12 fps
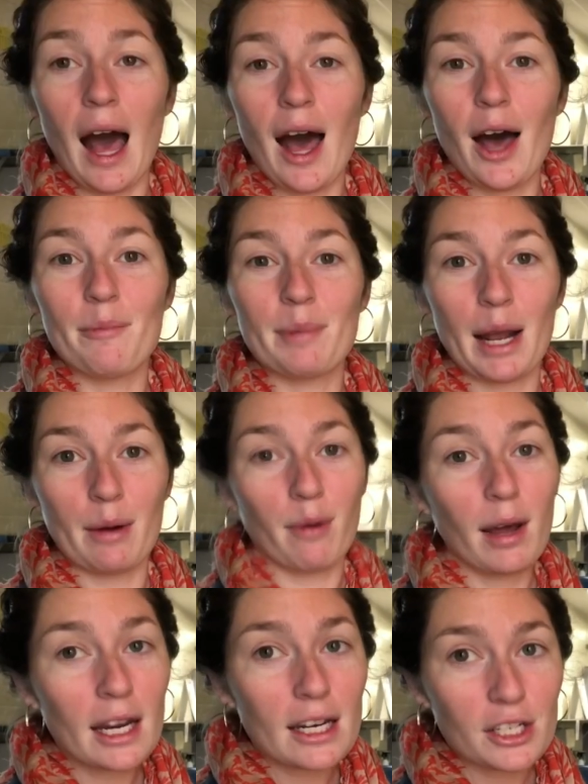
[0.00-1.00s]
but I
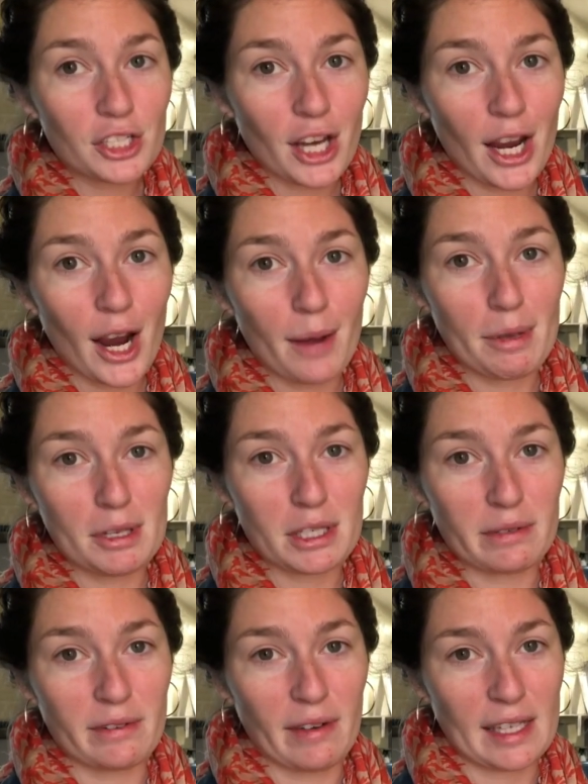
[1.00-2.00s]
wanted to share a
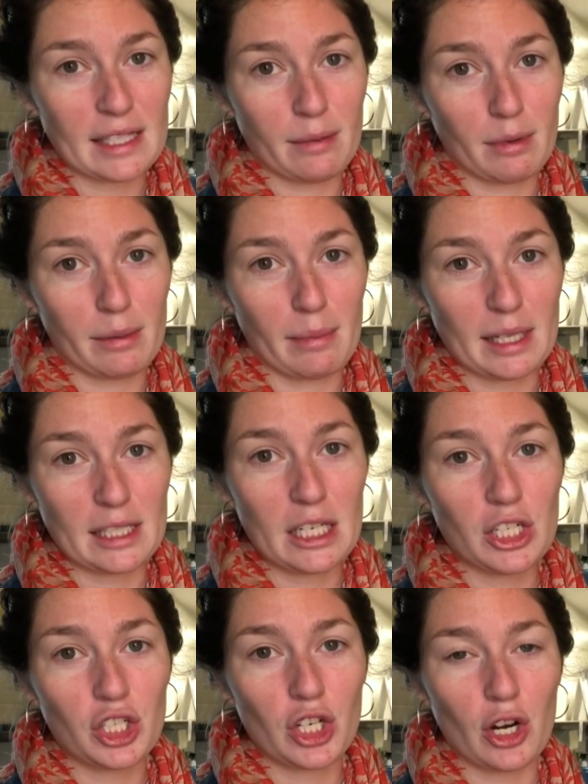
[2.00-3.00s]
piece of advice that my
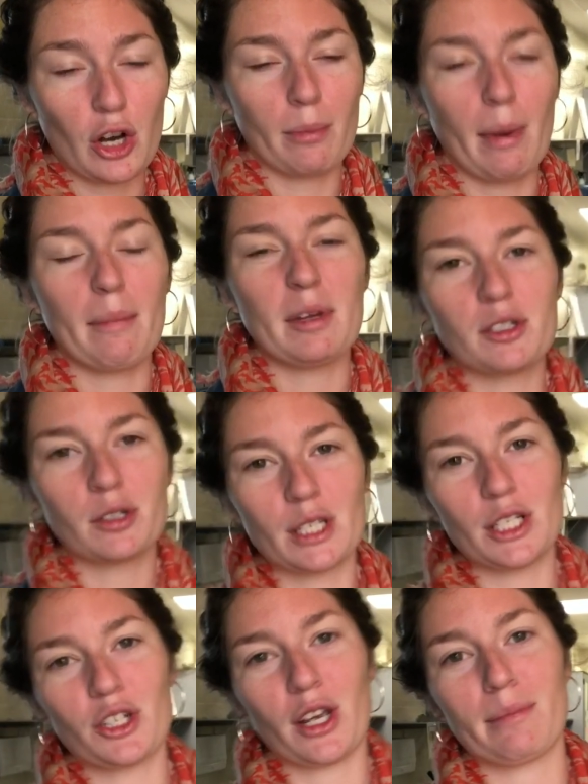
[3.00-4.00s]
mentor
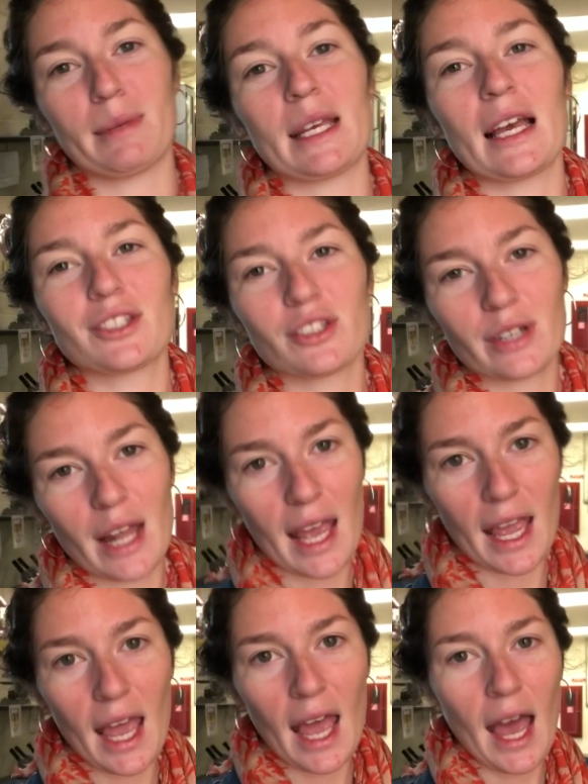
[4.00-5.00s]
teacher gave me
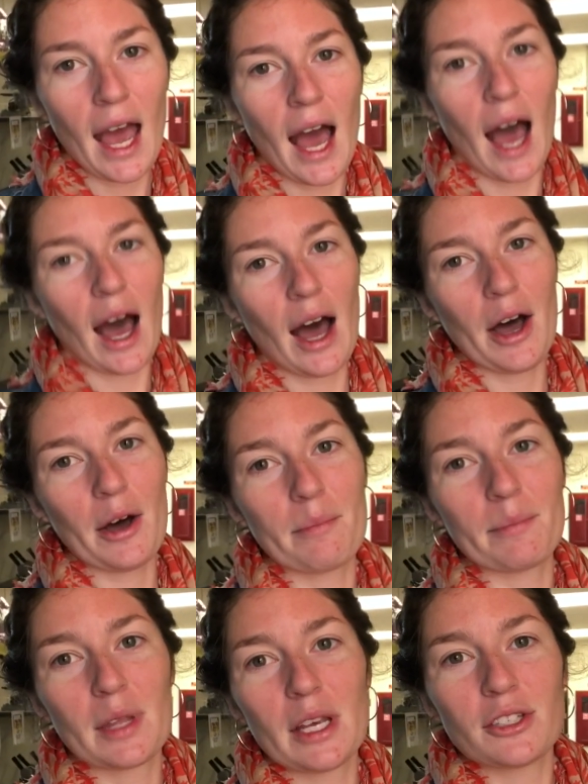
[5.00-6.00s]
yesterday.
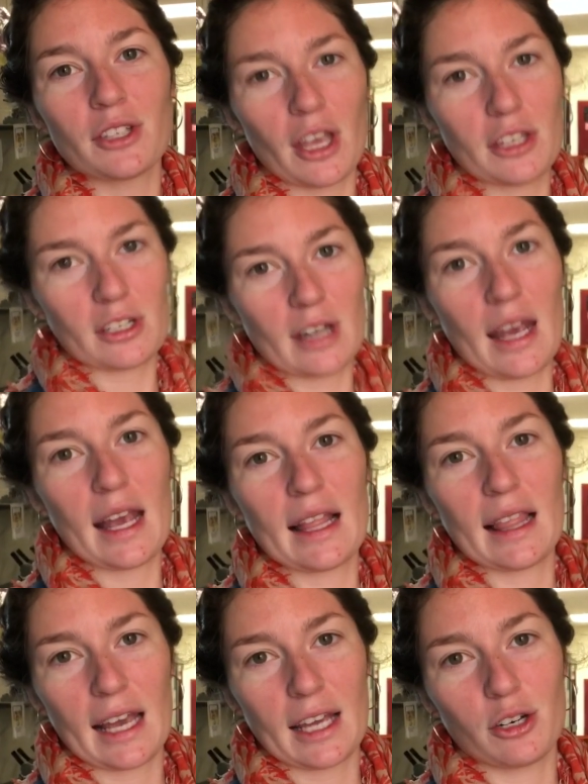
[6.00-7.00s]
So yesterday,
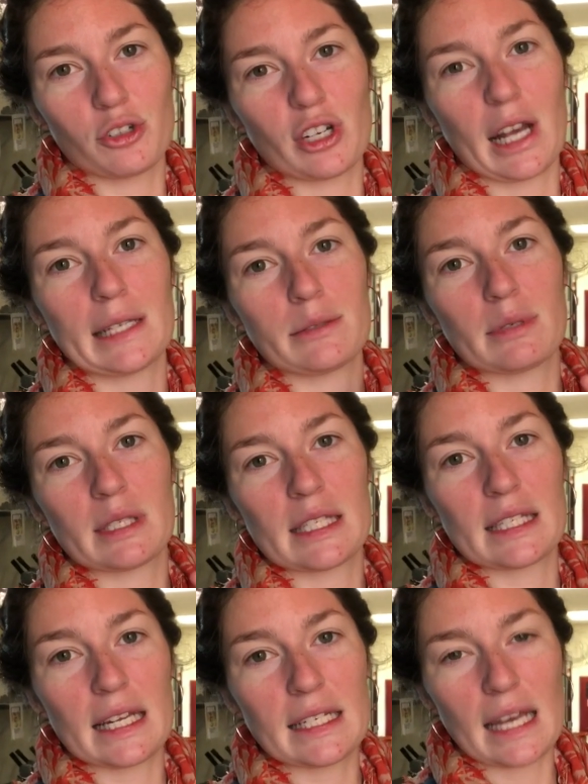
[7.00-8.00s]
like I told you guys, was
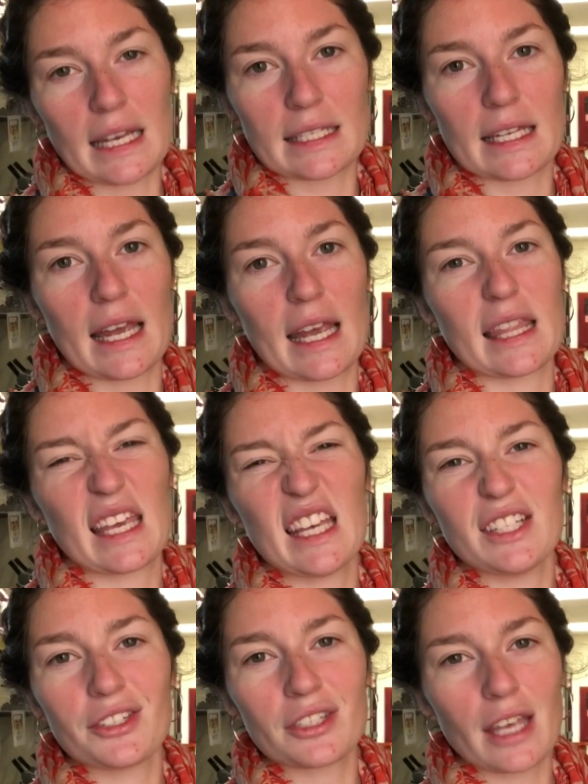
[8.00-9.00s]
the state testing, and the
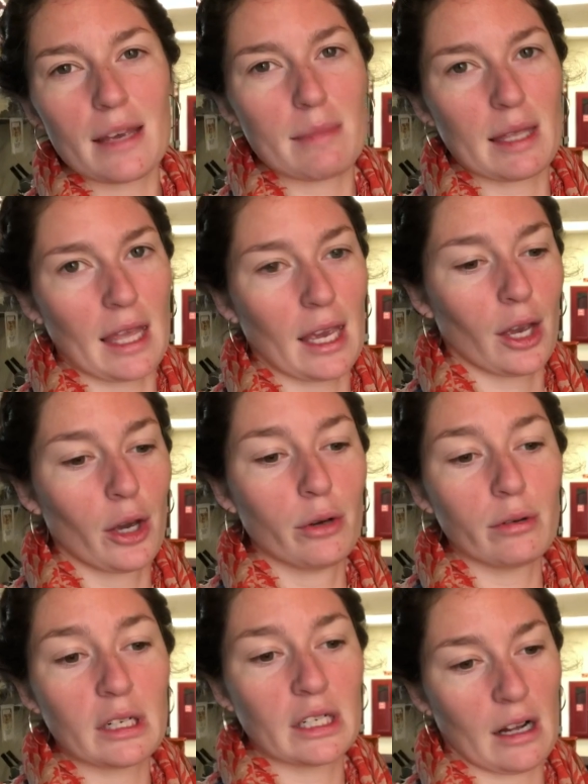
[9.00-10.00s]
kids just came in like
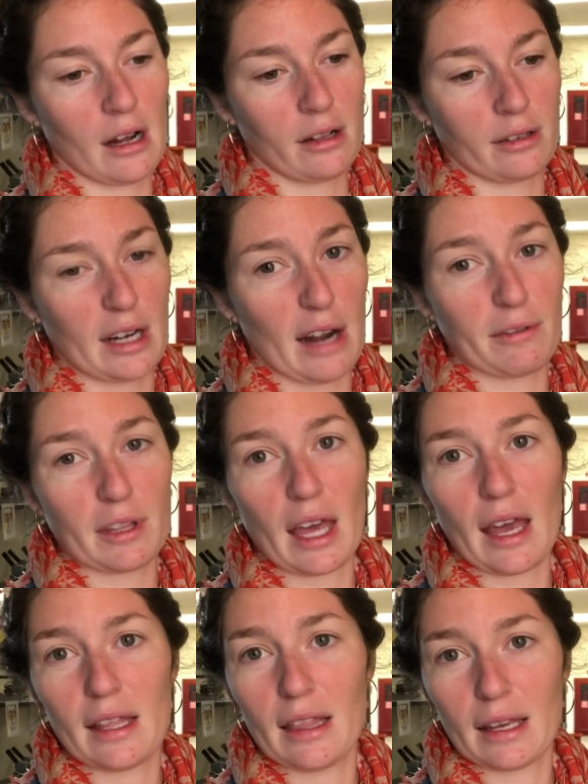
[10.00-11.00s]
hooting and hollering after
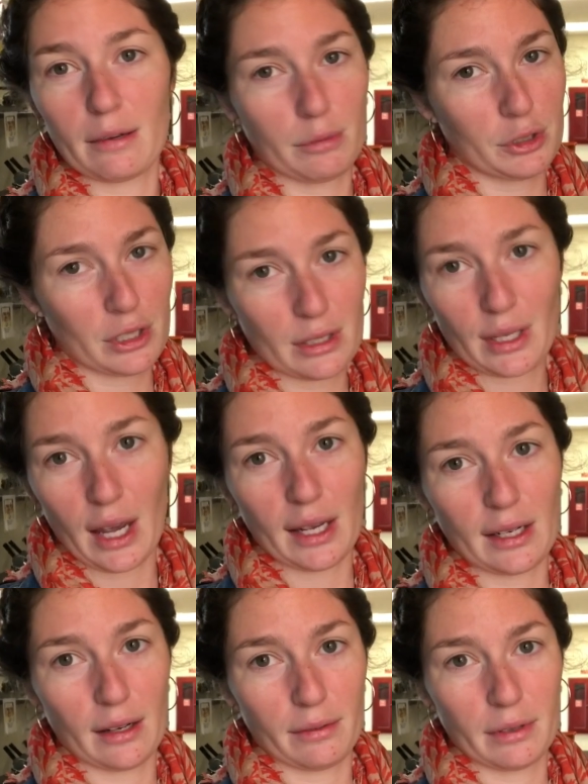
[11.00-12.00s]
that, and like we're just
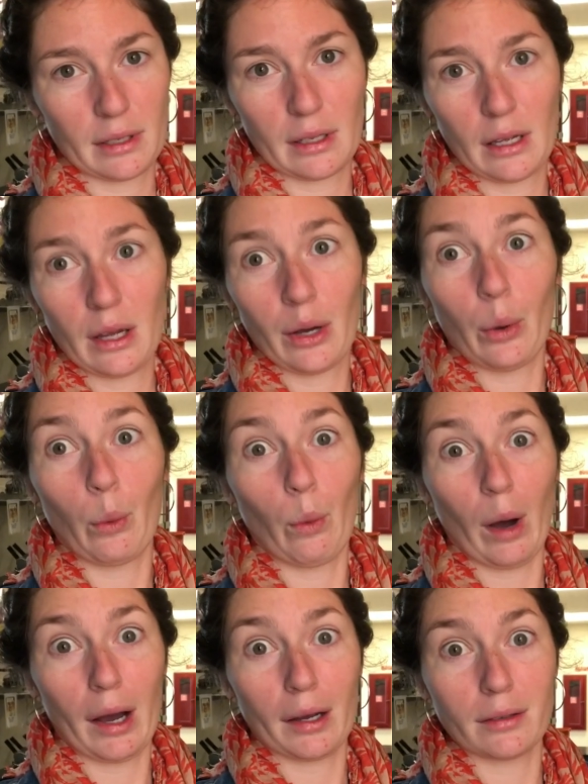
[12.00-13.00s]
kind of
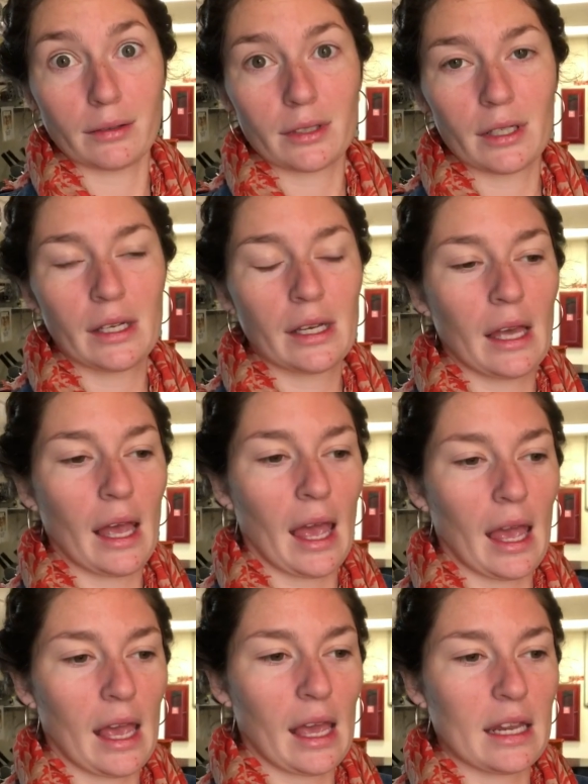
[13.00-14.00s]
wild.
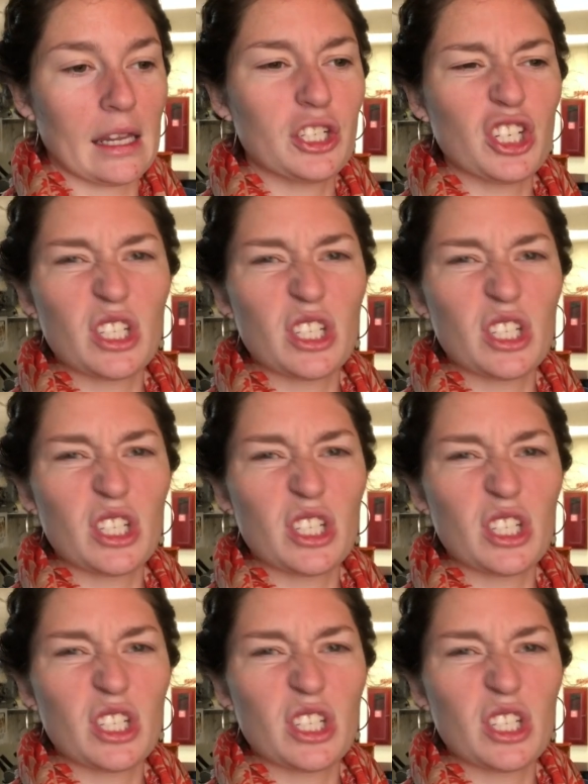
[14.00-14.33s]
And